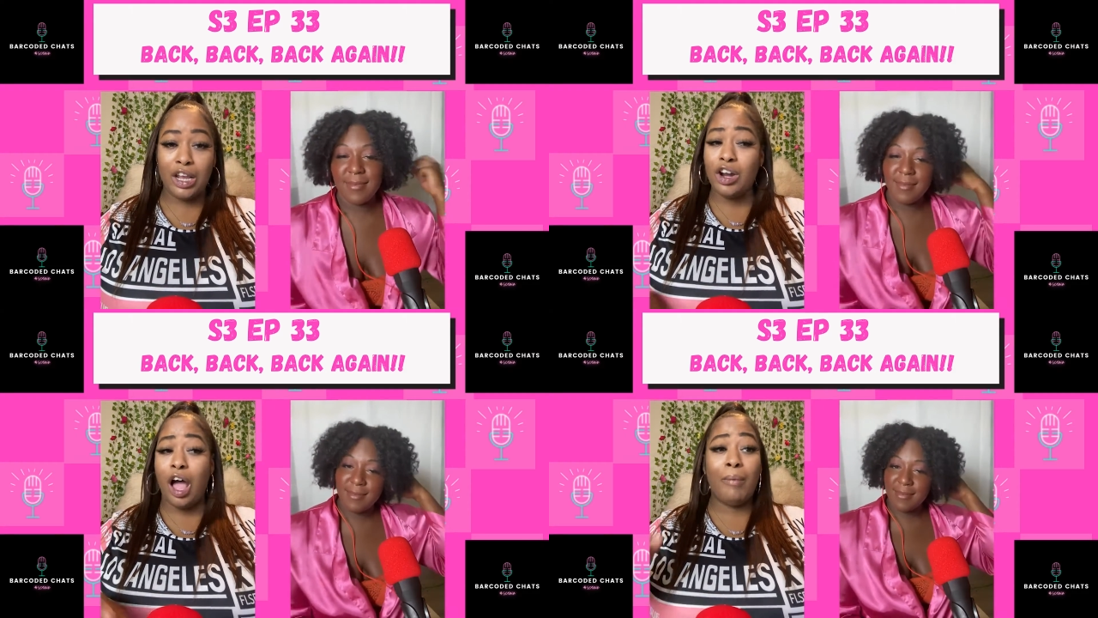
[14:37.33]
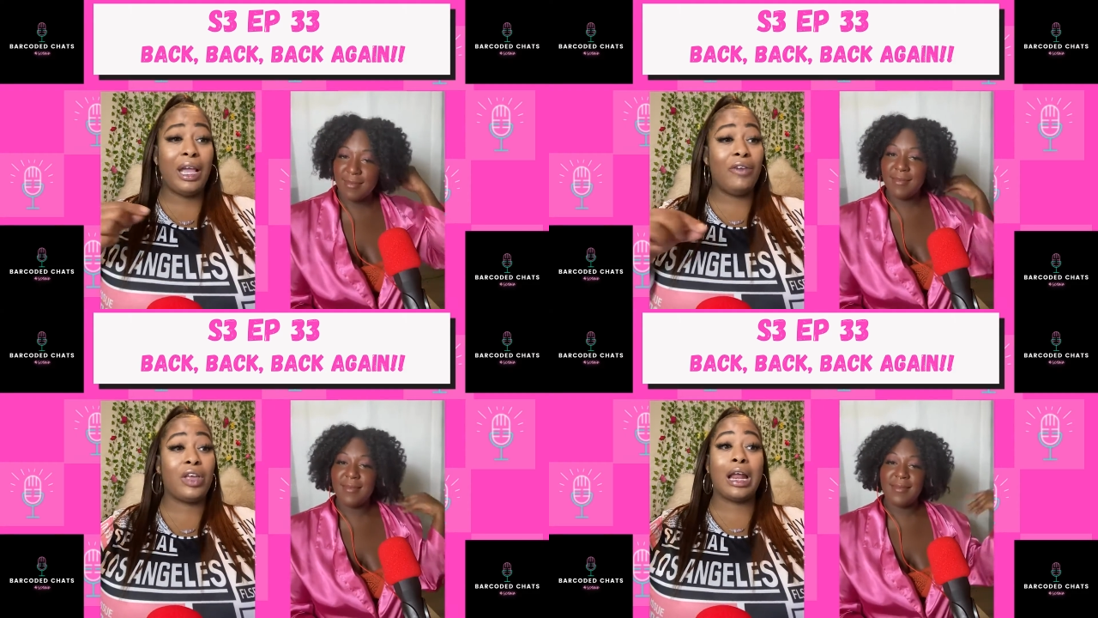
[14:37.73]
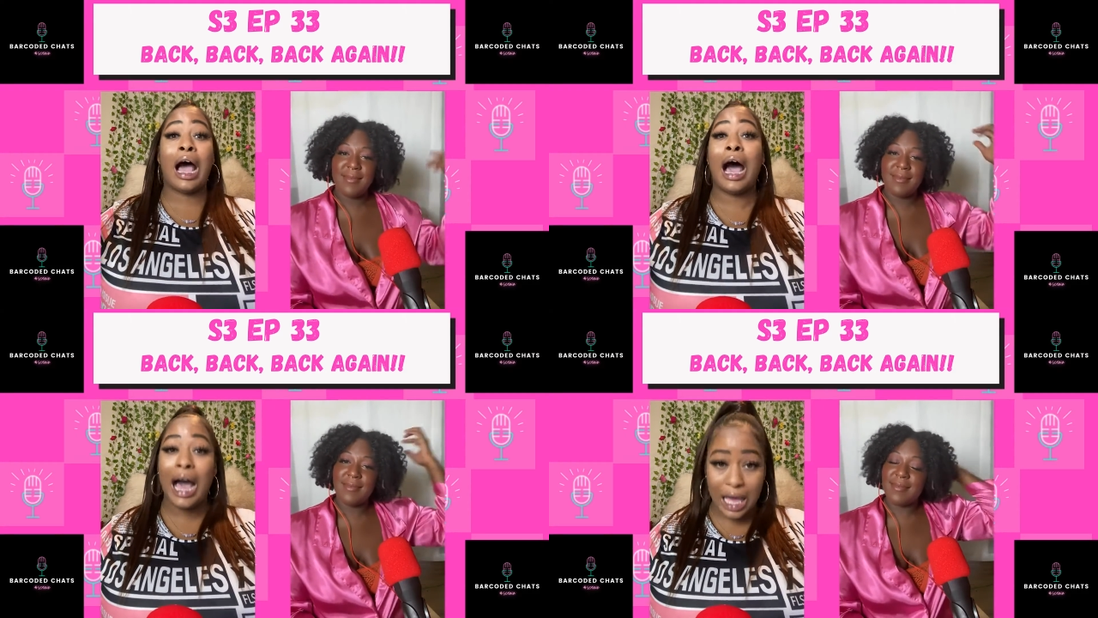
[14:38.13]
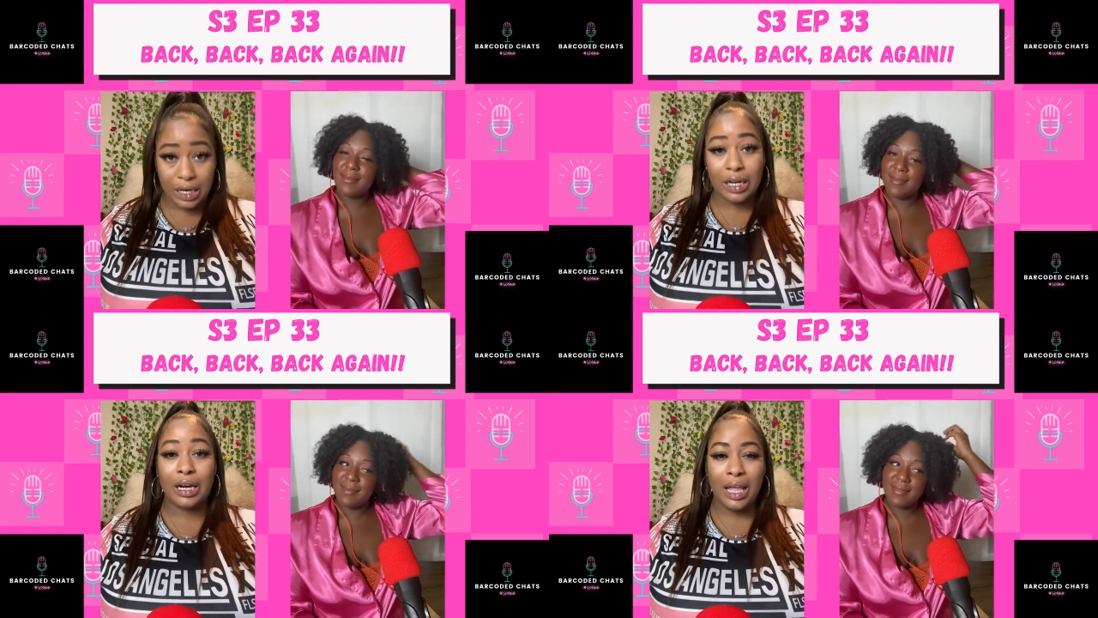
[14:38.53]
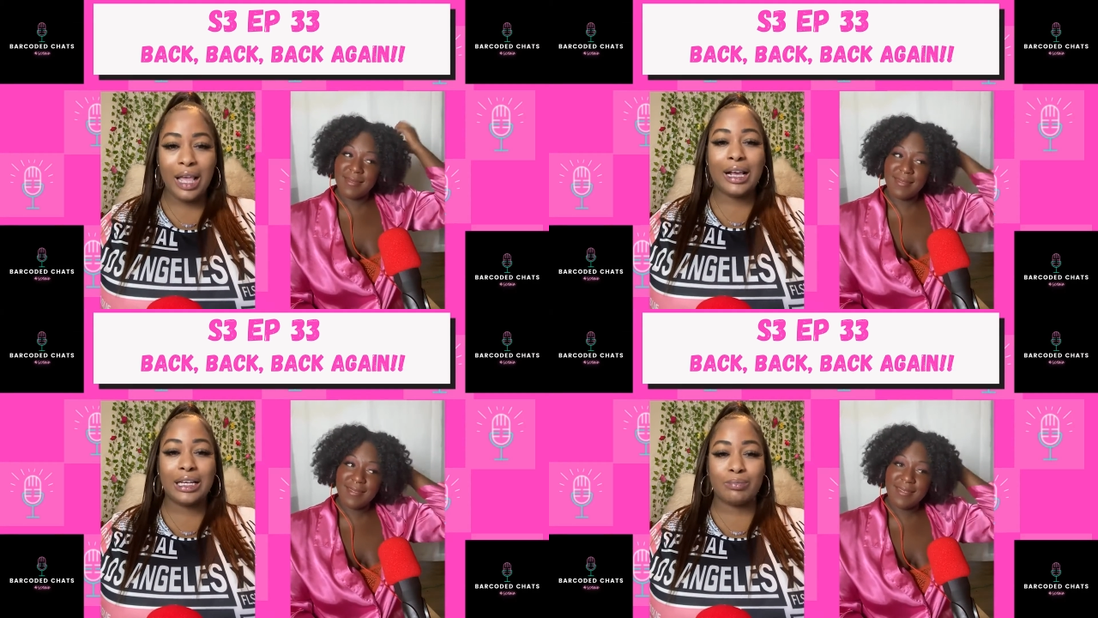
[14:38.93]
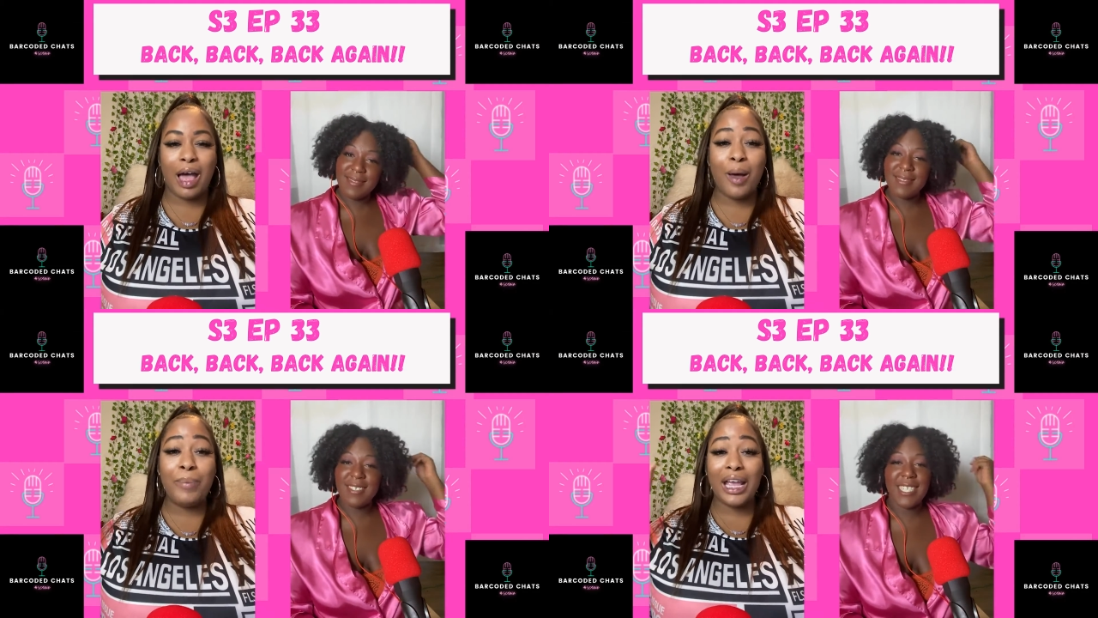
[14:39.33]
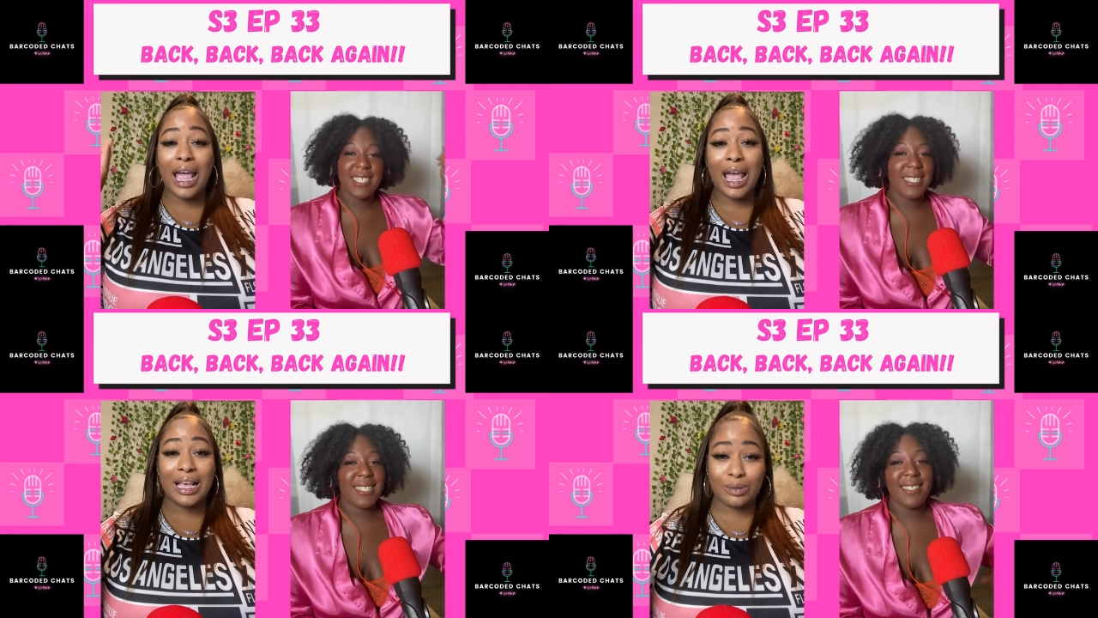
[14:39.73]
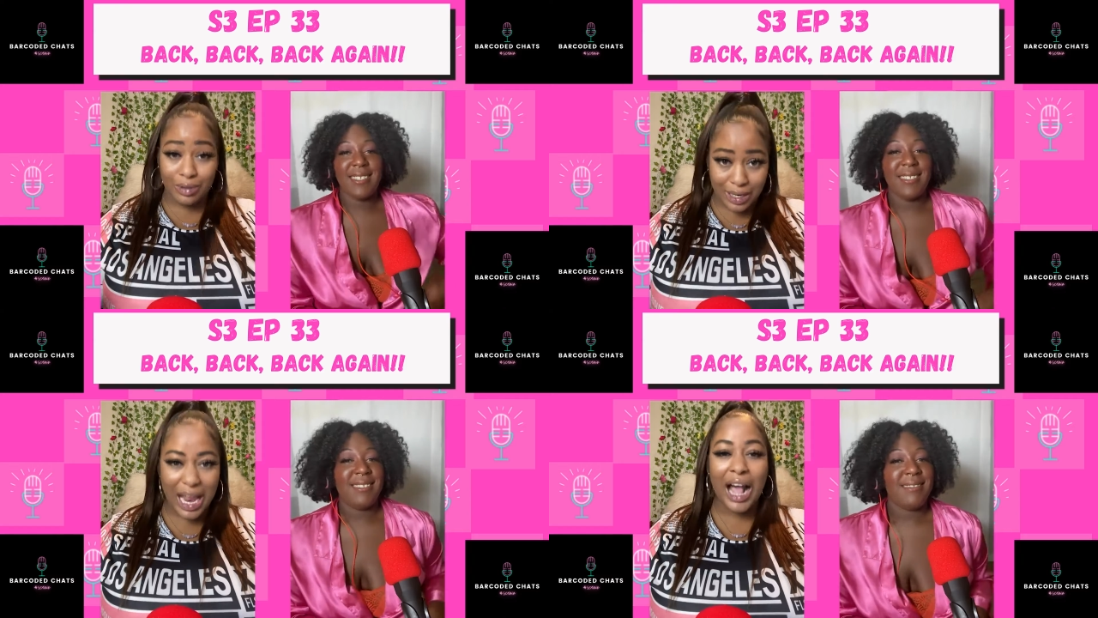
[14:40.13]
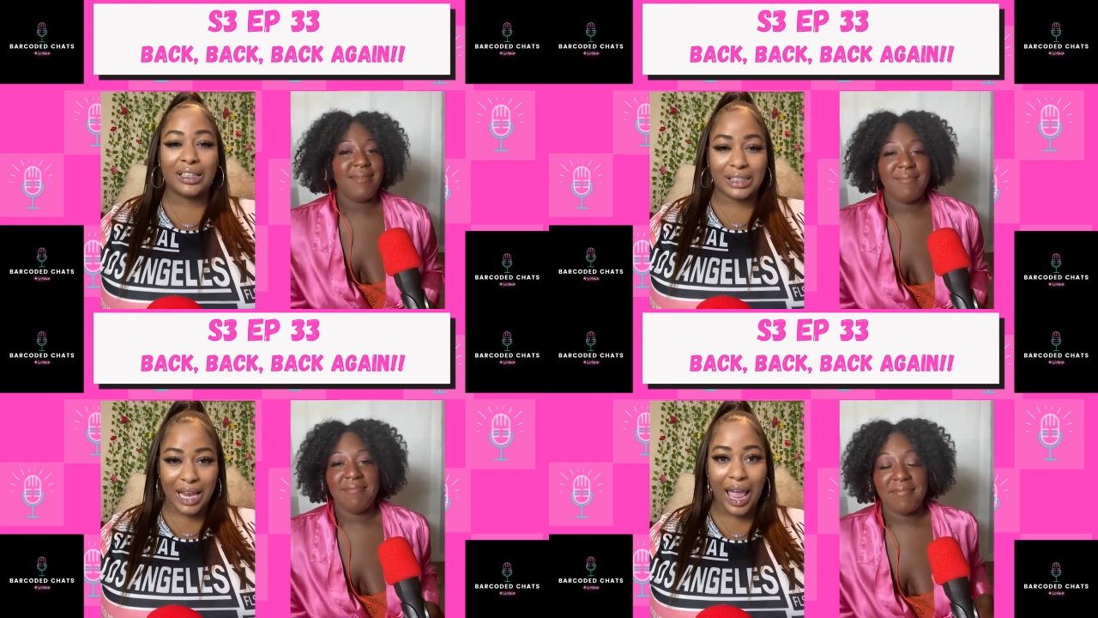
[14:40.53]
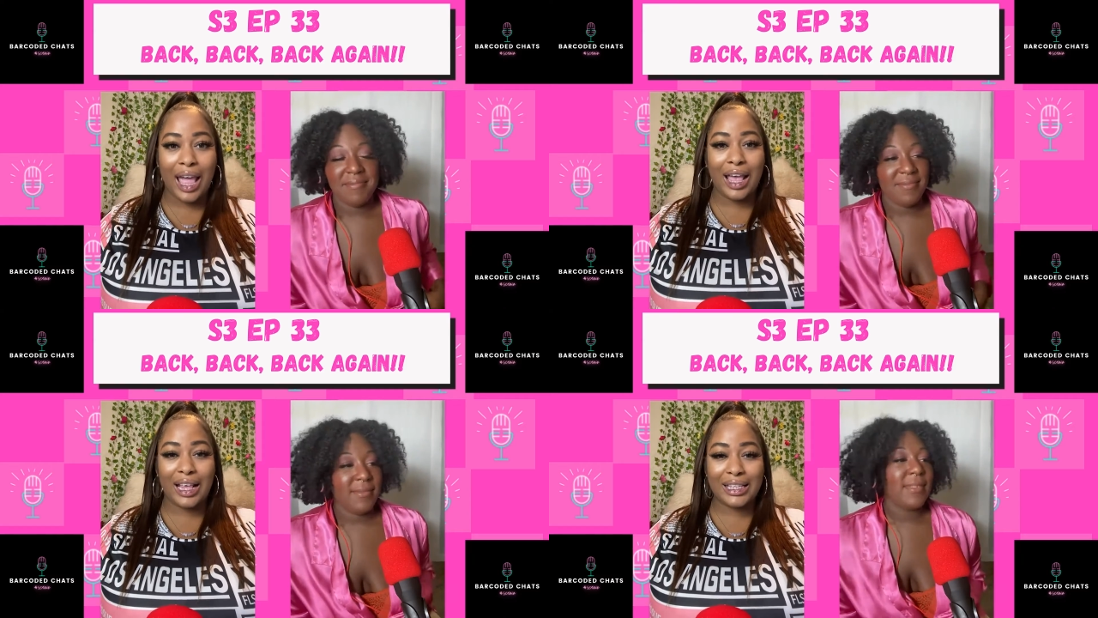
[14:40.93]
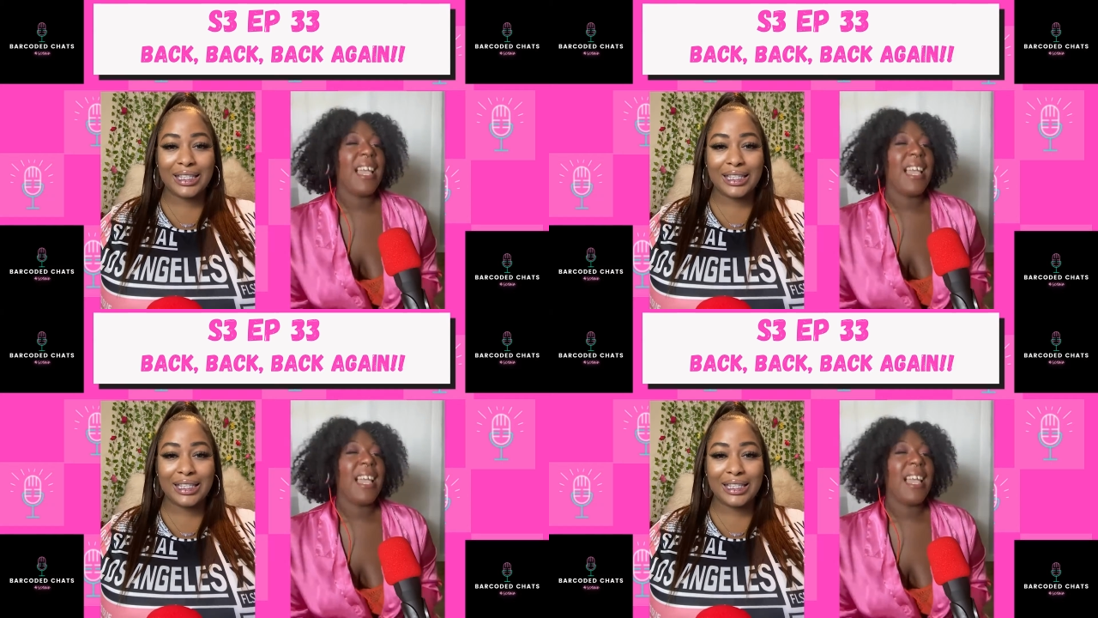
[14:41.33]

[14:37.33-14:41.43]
Speaker 1: I'm even hotter because my big ass went downstairs